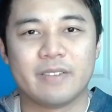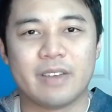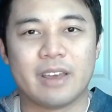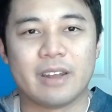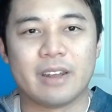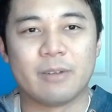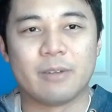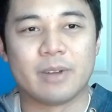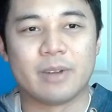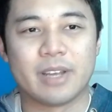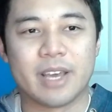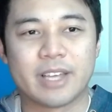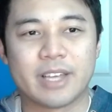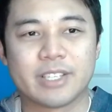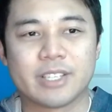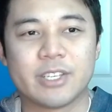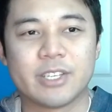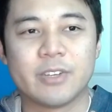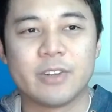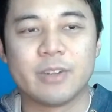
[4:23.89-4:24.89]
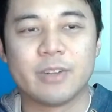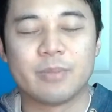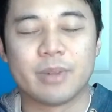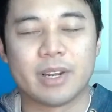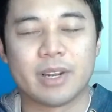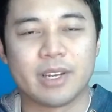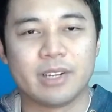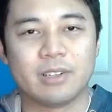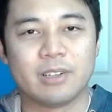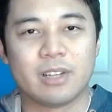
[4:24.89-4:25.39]
and I want to execute it, but
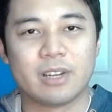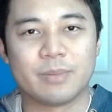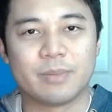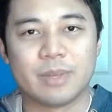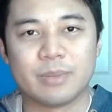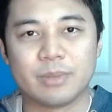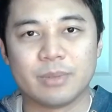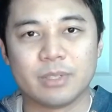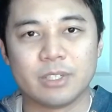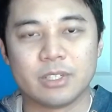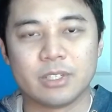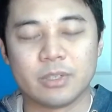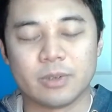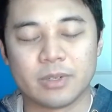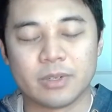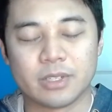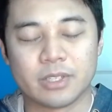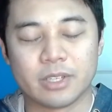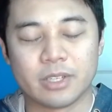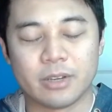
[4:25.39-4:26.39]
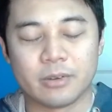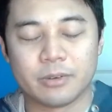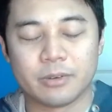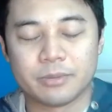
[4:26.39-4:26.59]
I need a lot of people to do it, so